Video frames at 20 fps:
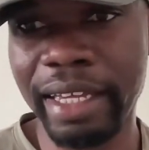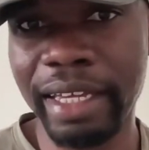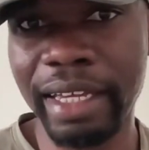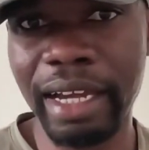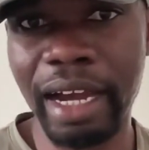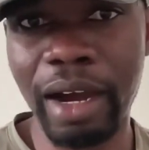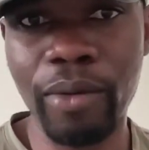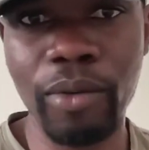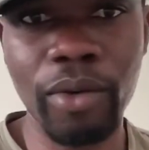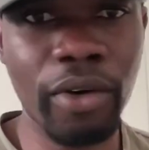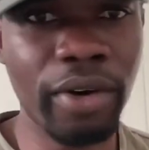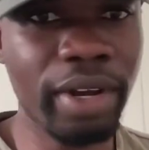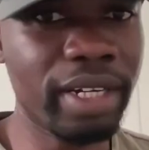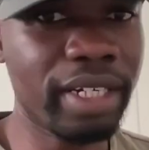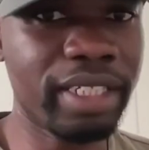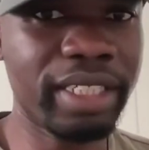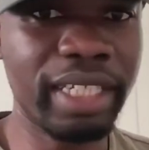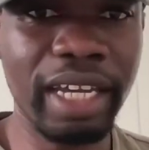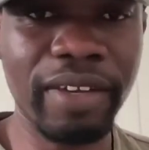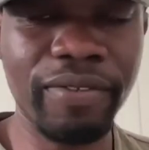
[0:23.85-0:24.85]
I work in the
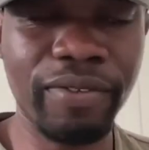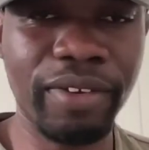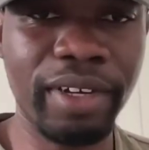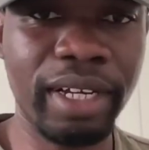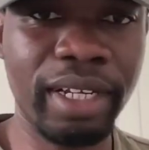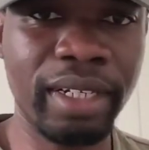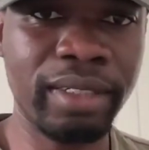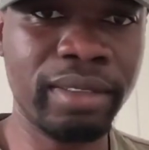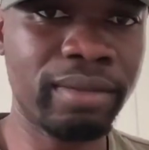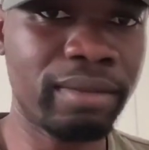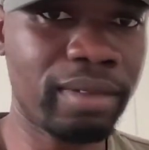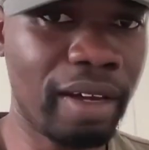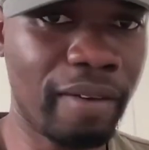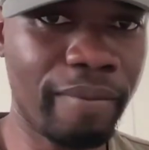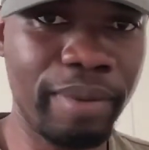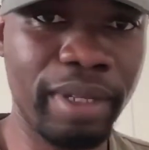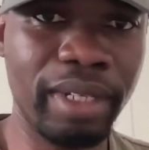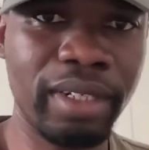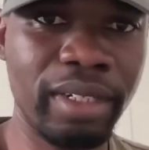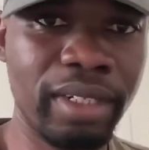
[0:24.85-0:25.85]
tech field. I've
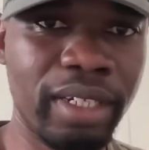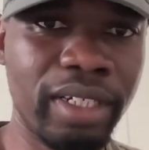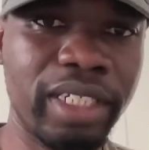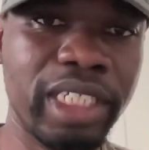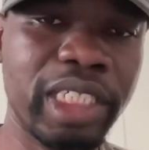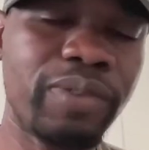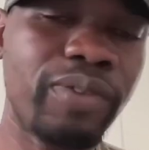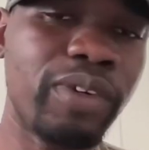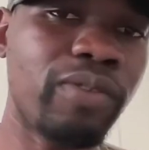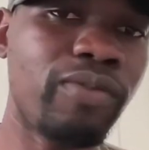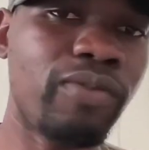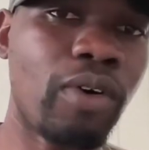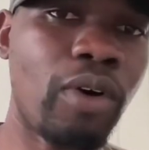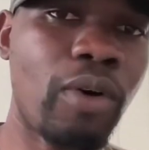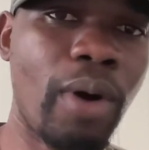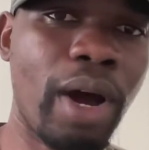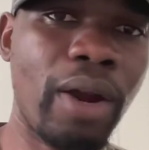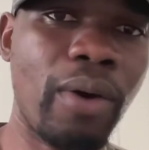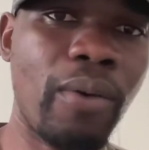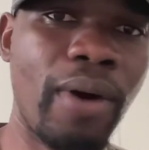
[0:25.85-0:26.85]
been in this field for
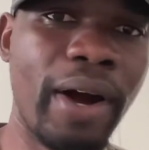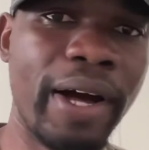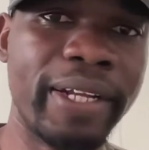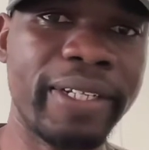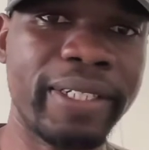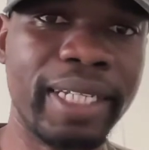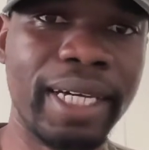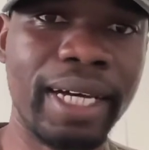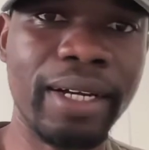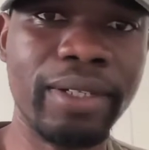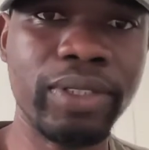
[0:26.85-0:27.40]
quite a while now.